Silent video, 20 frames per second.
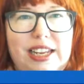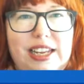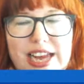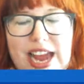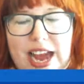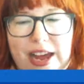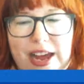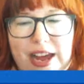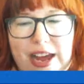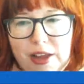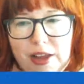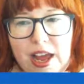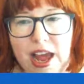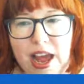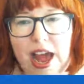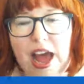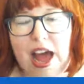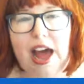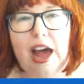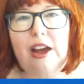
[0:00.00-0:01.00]
Yeah.
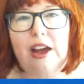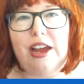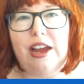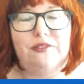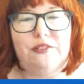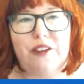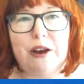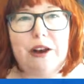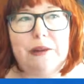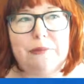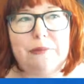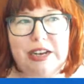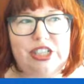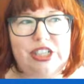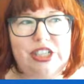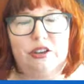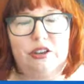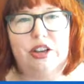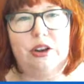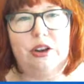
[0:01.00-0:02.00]
And very much
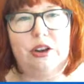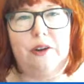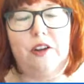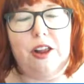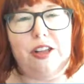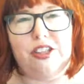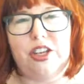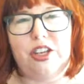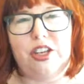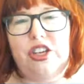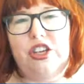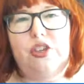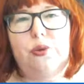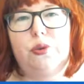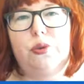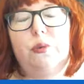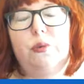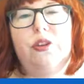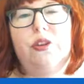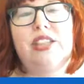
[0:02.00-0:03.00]
so, it follows all the usual
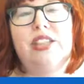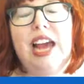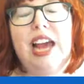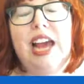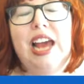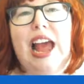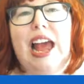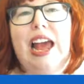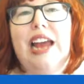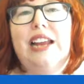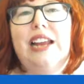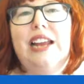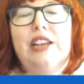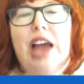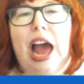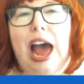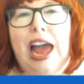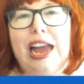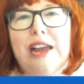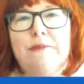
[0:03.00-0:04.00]
rules.
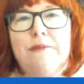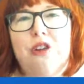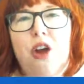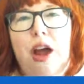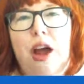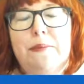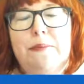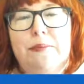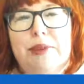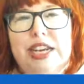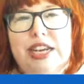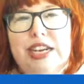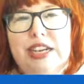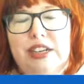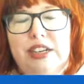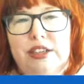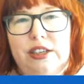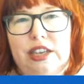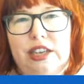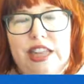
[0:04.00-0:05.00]
I am not
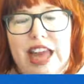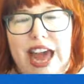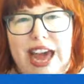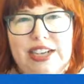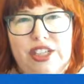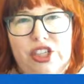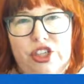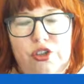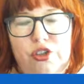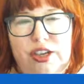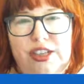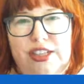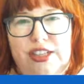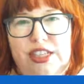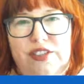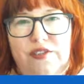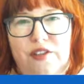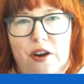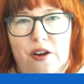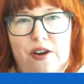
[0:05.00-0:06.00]
being that strict
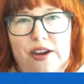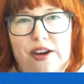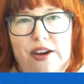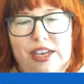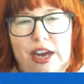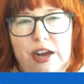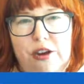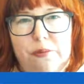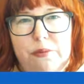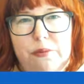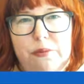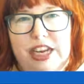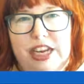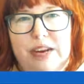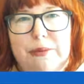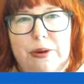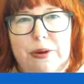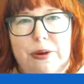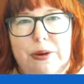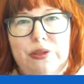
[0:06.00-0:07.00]
as far as 100%ing
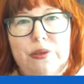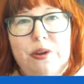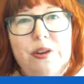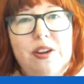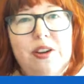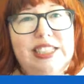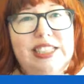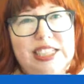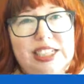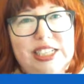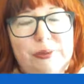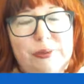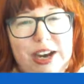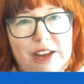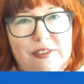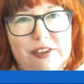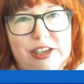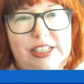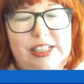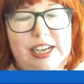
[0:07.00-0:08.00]
my way through because I just want to
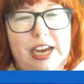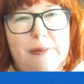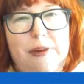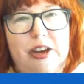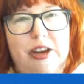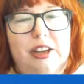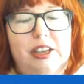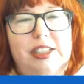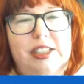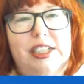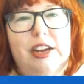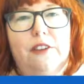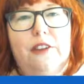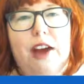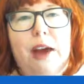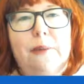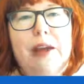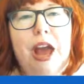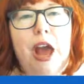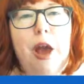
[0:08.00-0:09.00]
have a good time and not look stuff
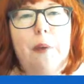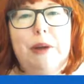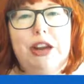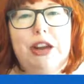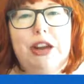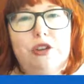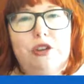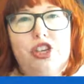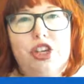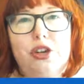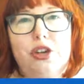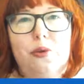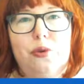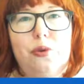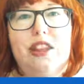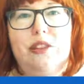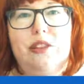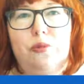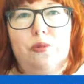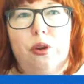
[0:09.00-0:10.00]
up. But
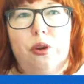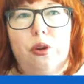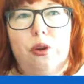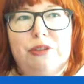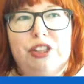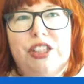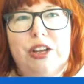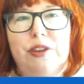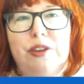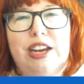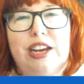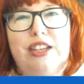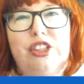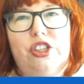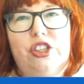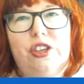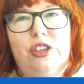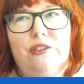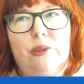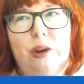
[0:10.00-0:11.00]
the rule in Persona is
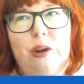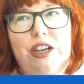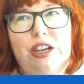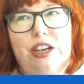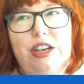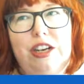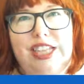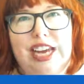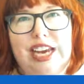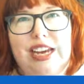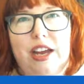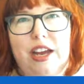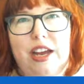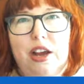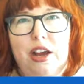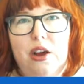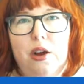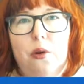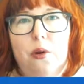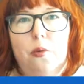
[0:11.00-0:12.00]
you never want to just like
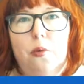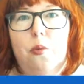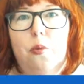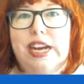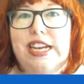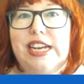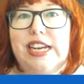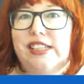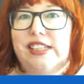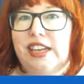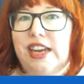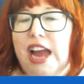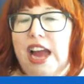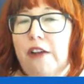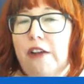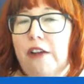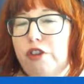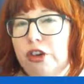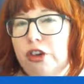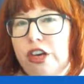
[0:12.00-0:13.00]
waste an
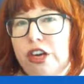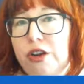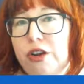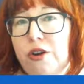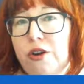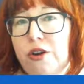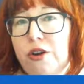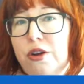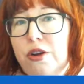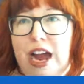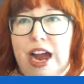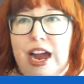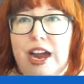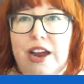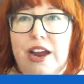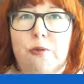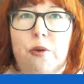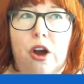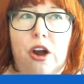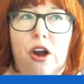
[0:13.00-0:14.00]
afternoon. I
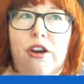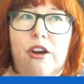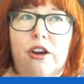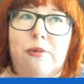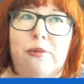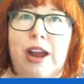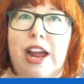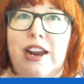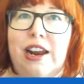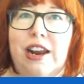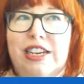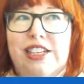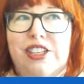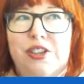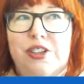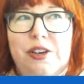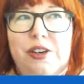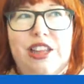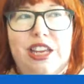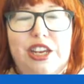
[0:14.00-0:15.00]
wandered around and didn't do
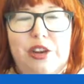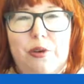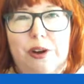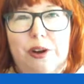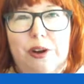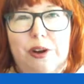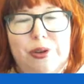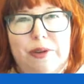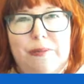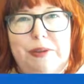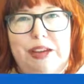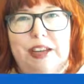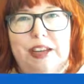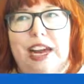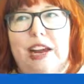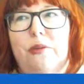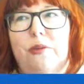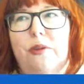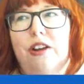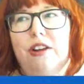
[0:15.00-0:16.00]
anything. You always want to be
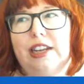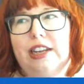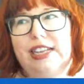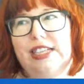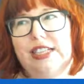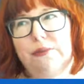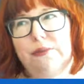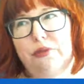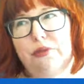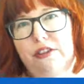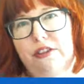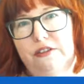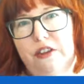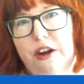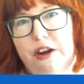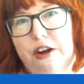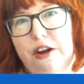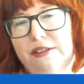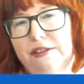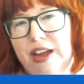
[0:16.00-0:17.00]
like, well, let's
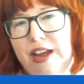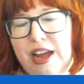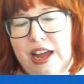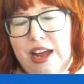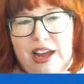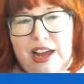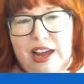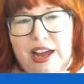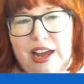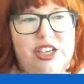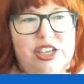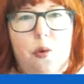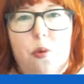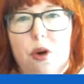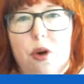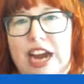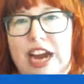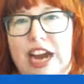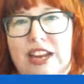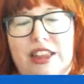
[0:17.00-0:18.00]
go
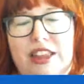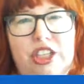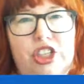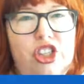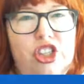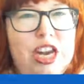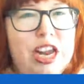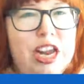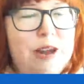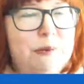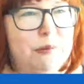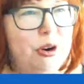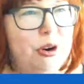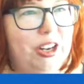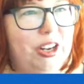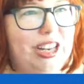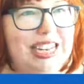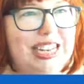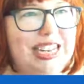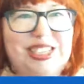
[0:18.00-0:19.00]
work out at the gym or
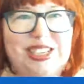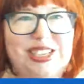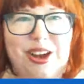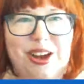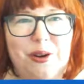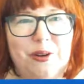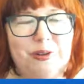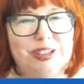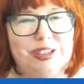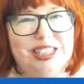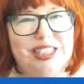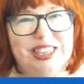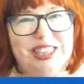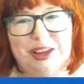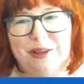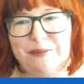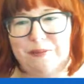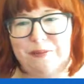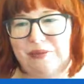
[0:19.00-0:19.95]
let's go to